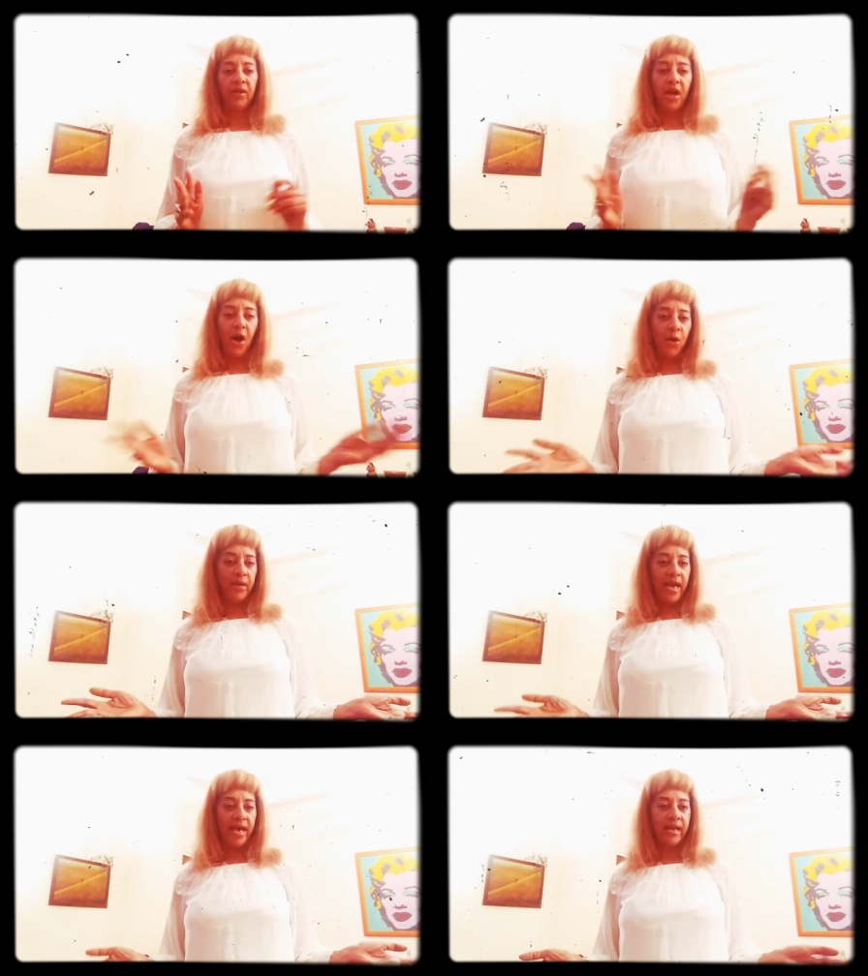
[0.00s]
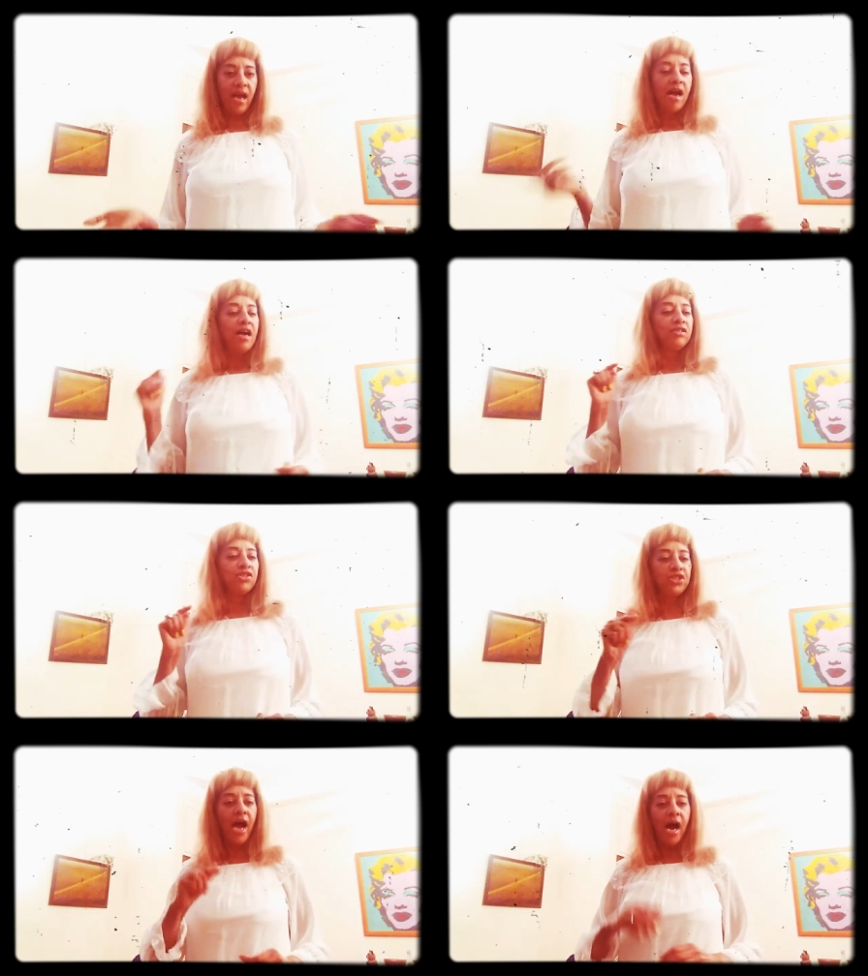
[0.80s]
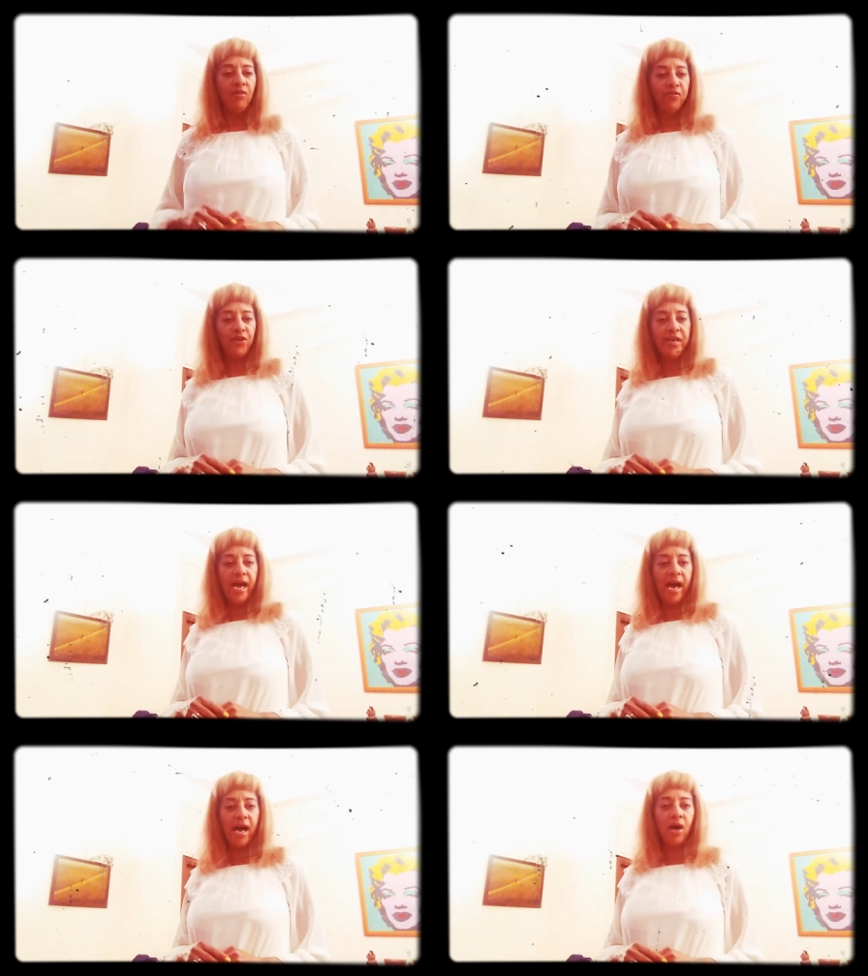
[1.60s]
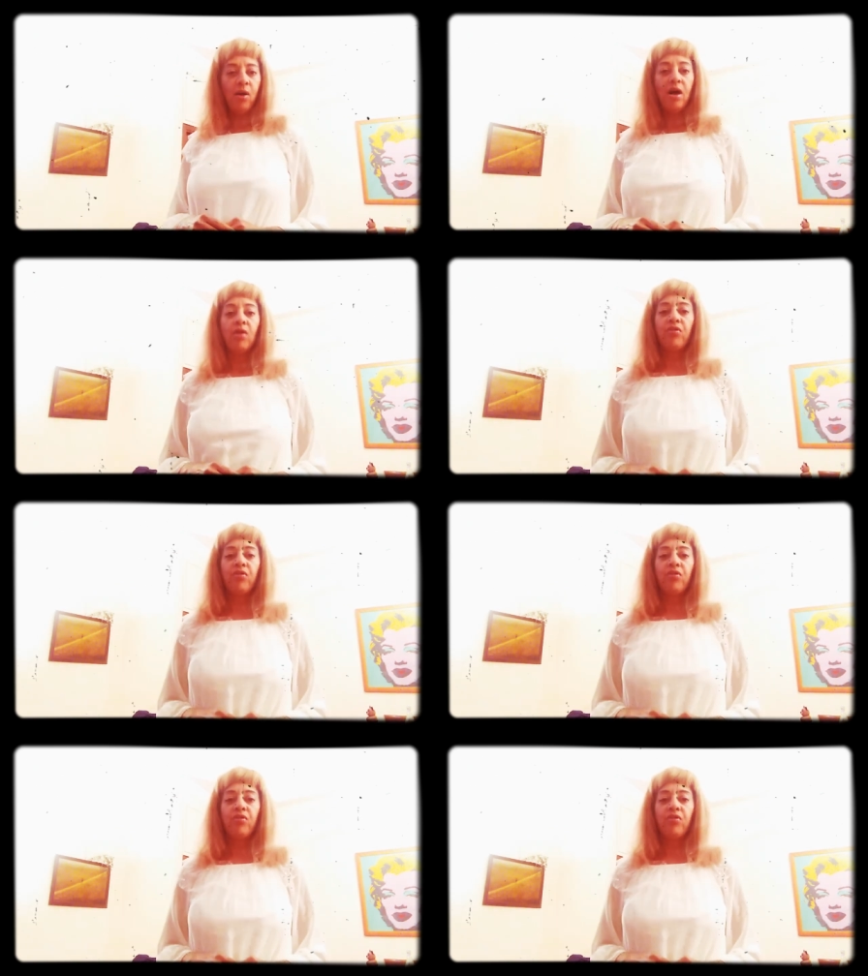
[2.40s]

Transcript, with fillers: Okay, ciao for now.